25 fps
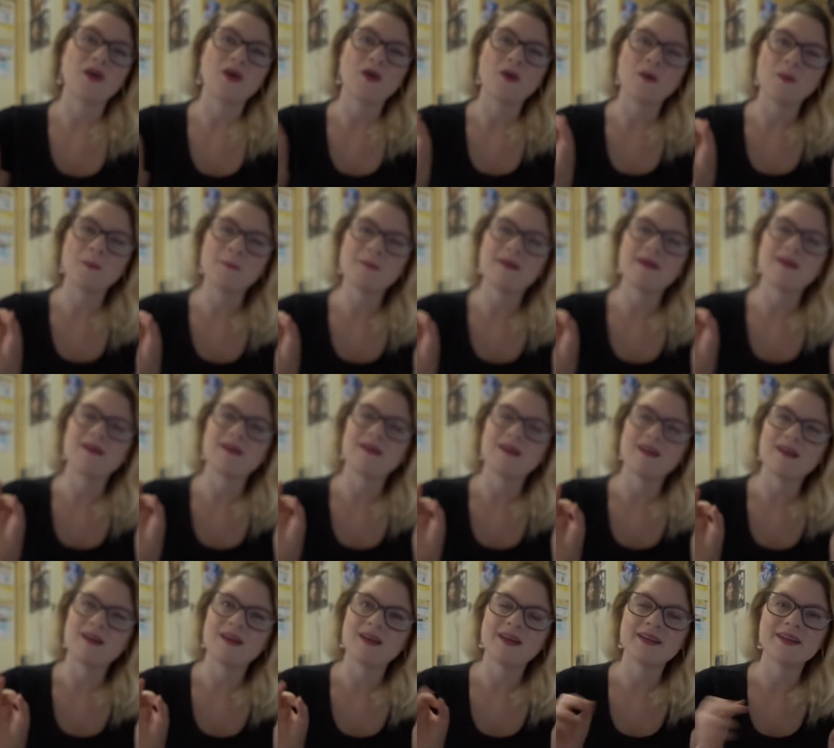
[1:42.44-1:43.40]
oh my
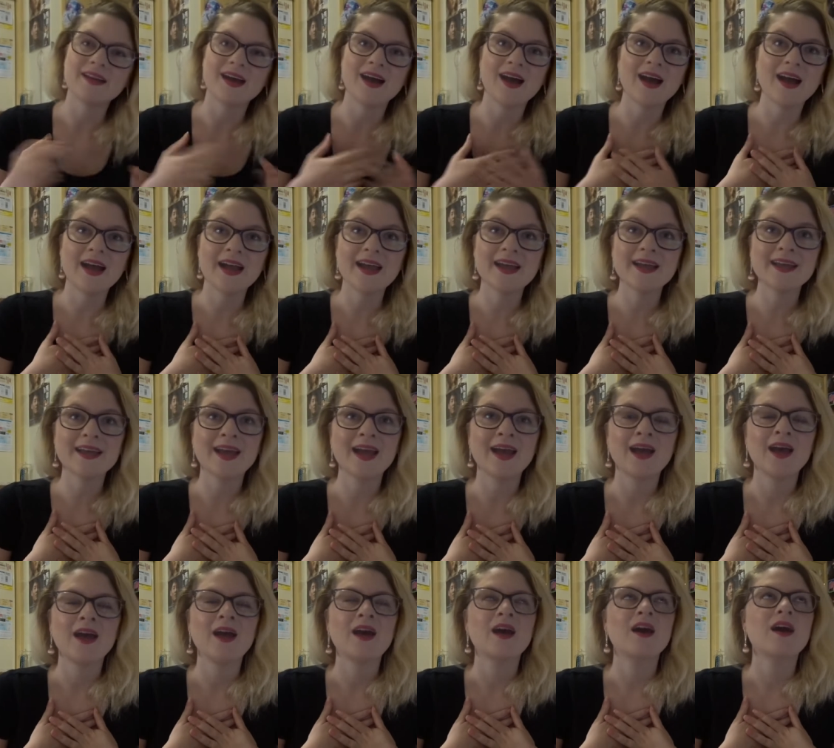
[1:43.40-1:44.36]
god. I
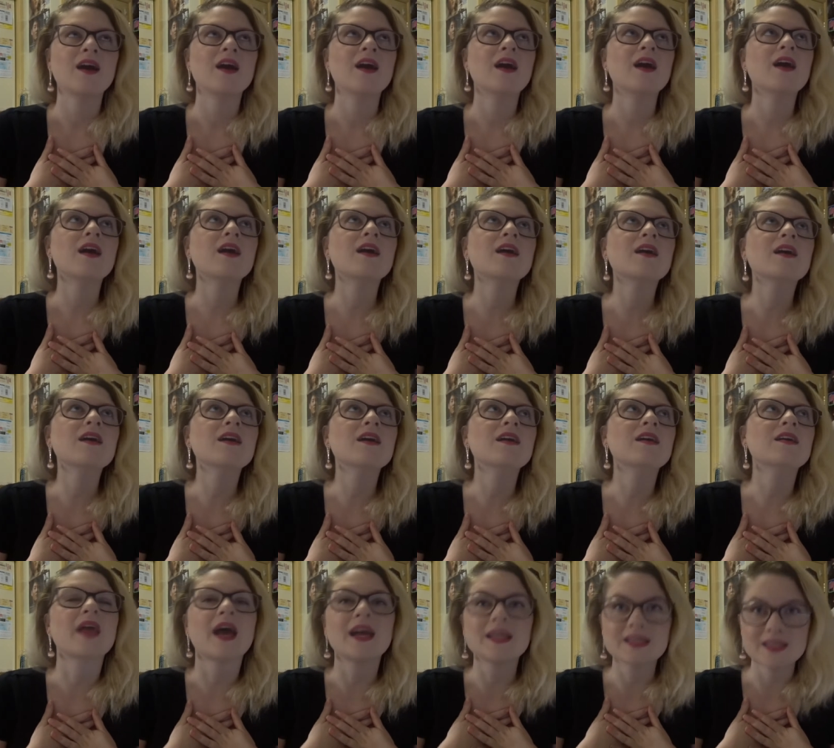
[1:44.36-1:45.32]

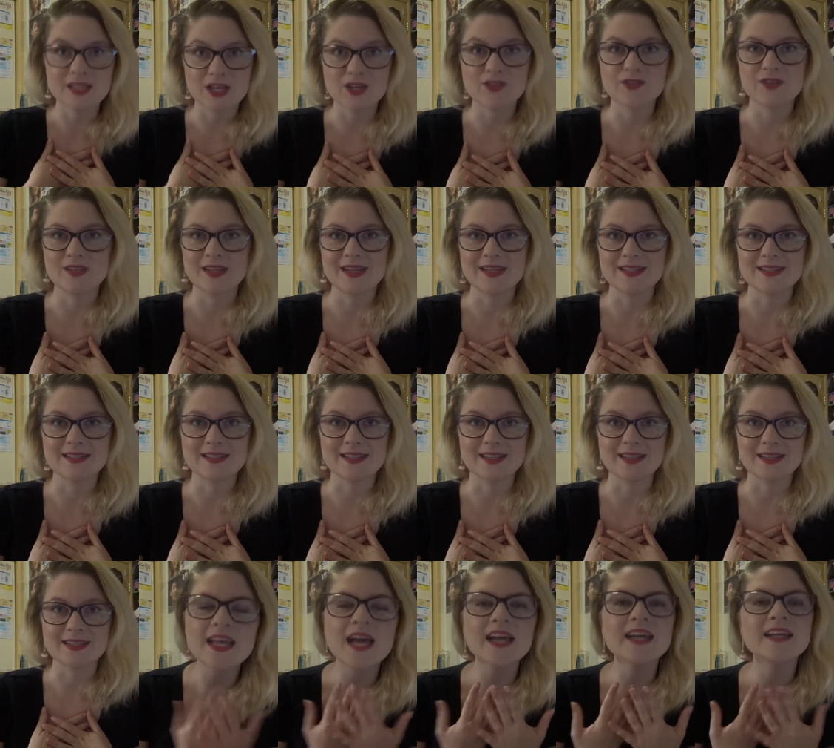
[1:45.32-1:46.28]
I love day
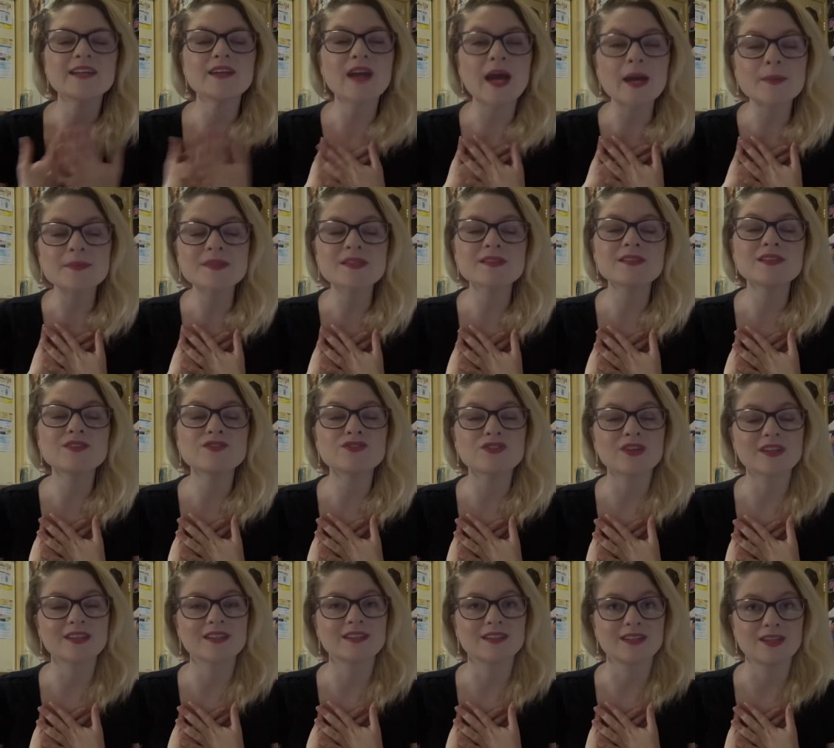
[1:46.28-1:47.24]
six. I absolutely
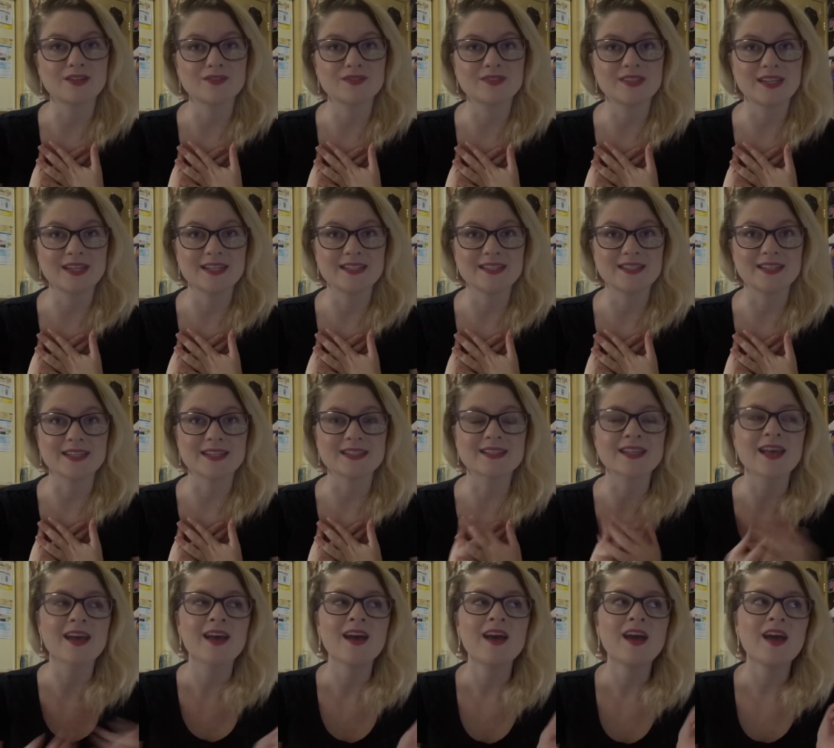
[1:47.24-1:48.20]
freaking love day six.
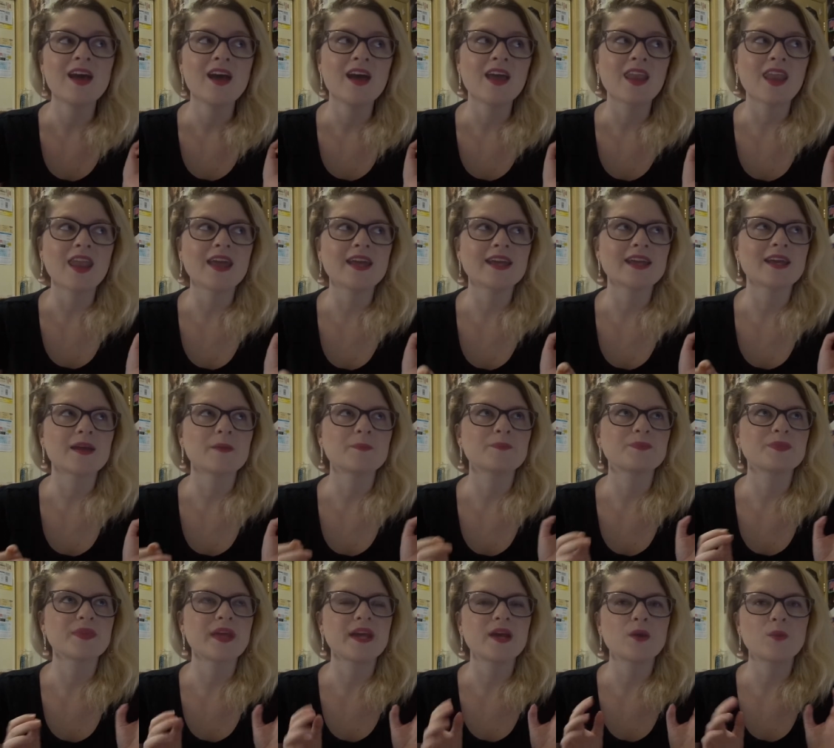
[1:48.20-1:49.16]
Like
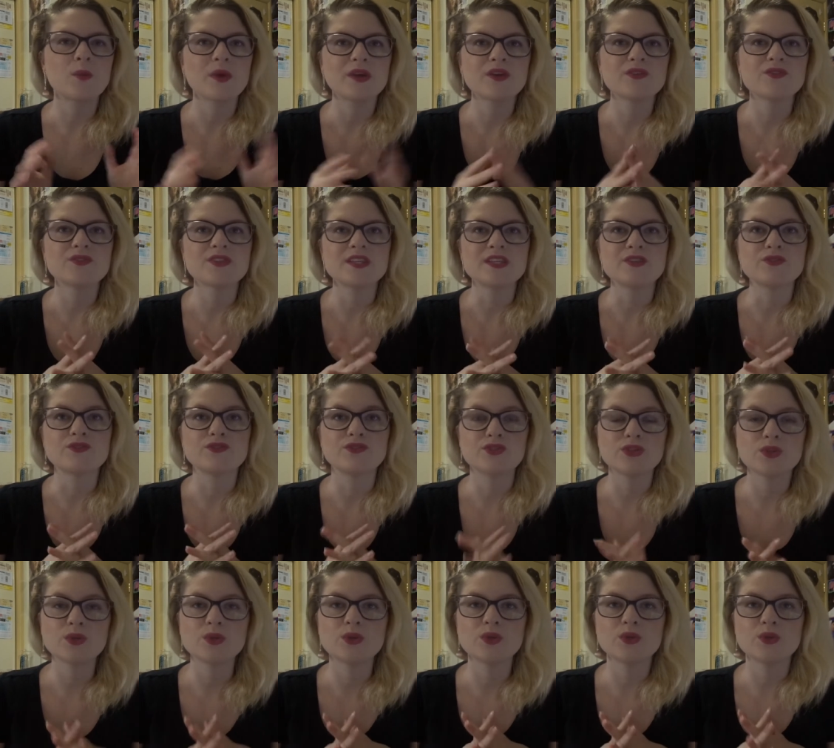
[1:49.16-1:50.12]
they are one of the
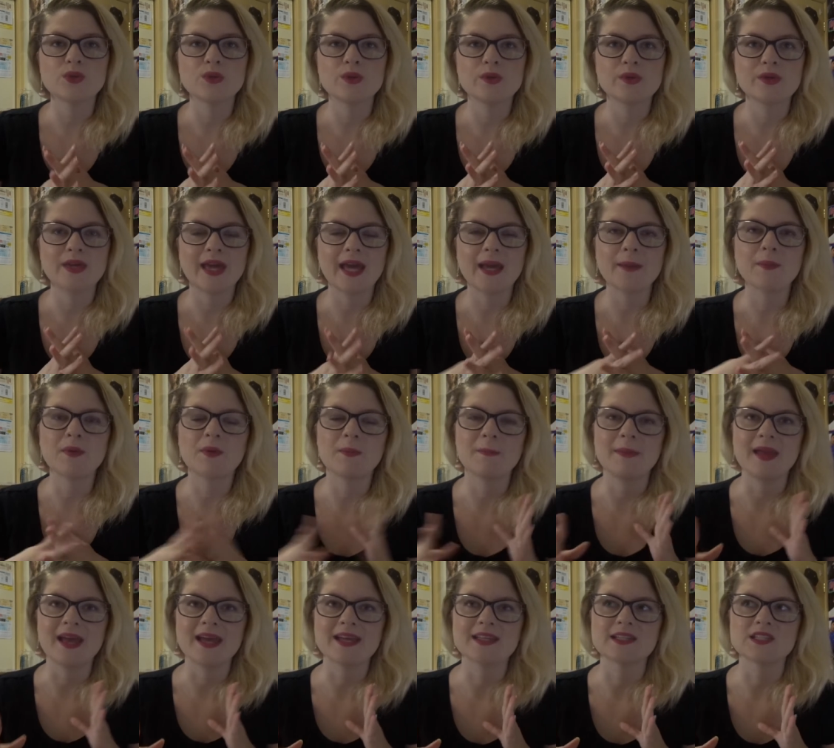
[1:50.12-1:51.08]
few K-pop
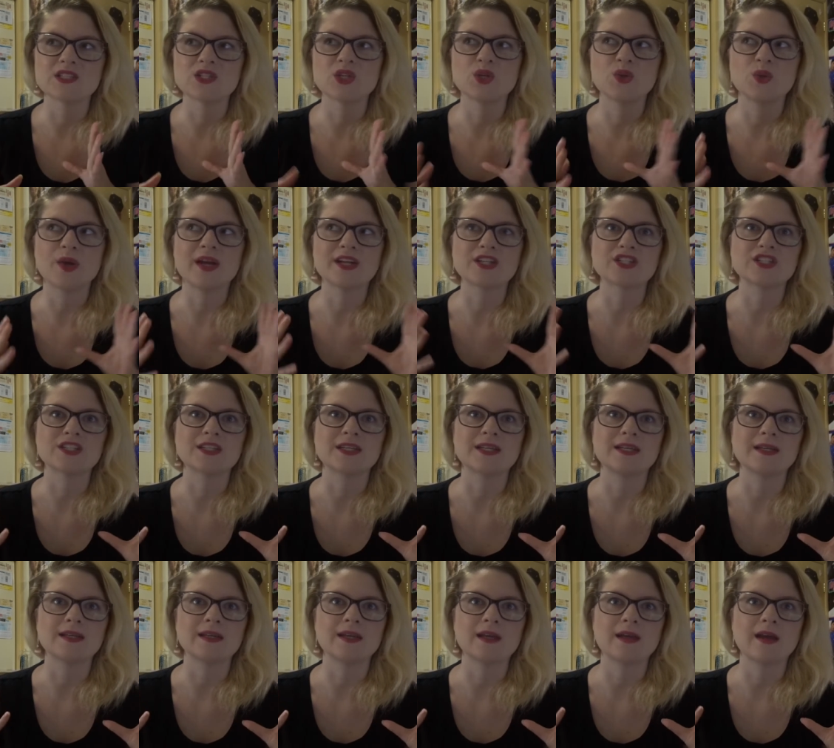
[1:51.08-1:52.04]
bands who
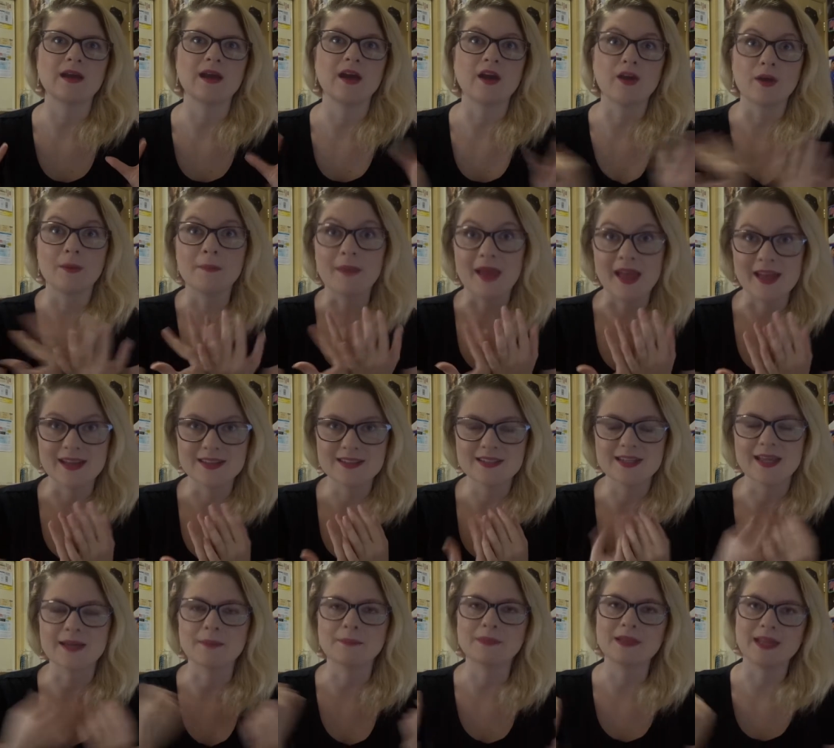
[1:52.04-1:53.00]
actually are a band,
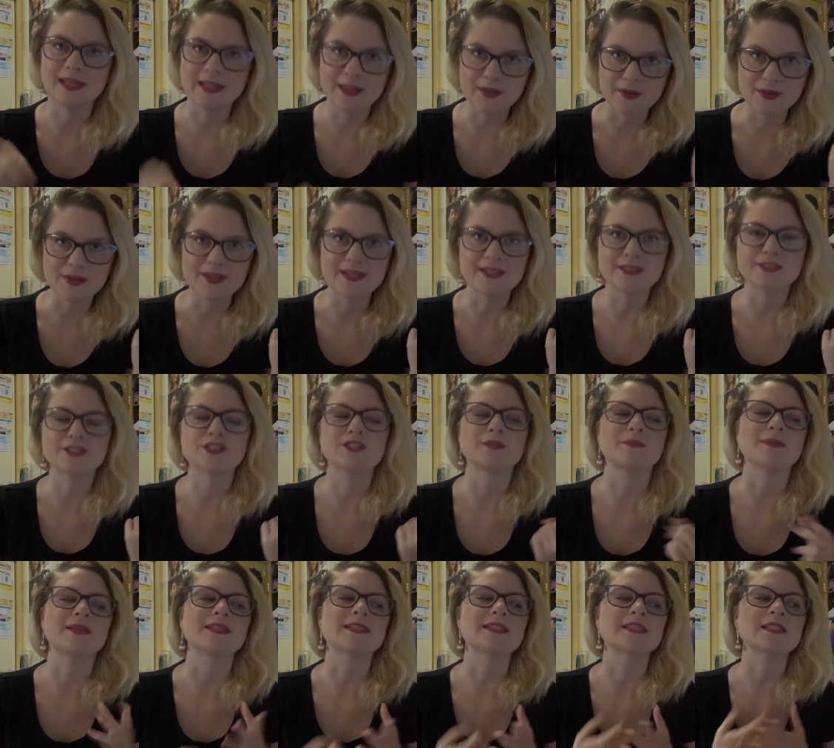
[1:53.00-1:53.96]
like play their own
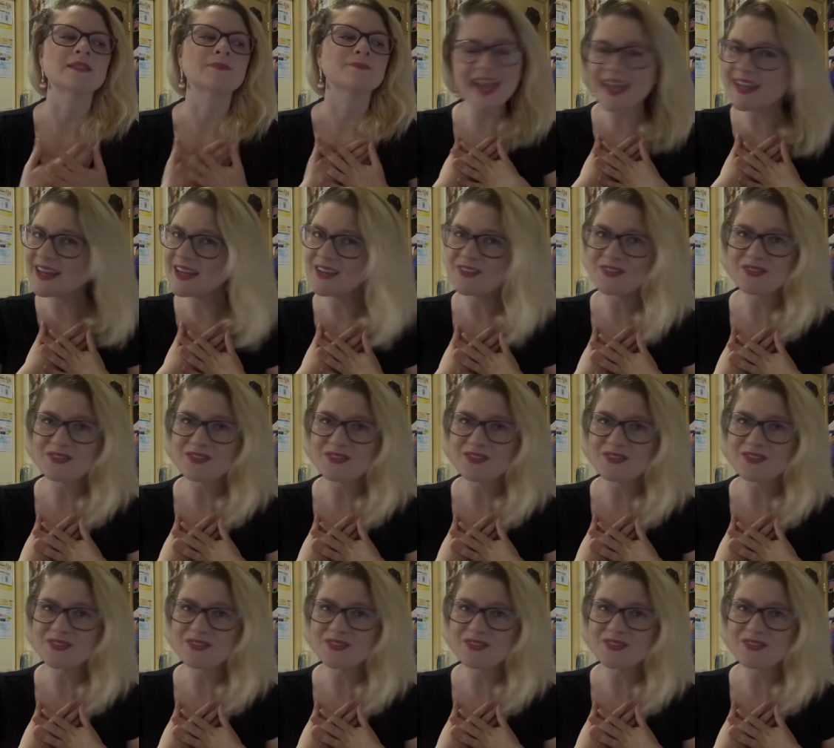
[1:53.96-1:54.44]
instruments. And I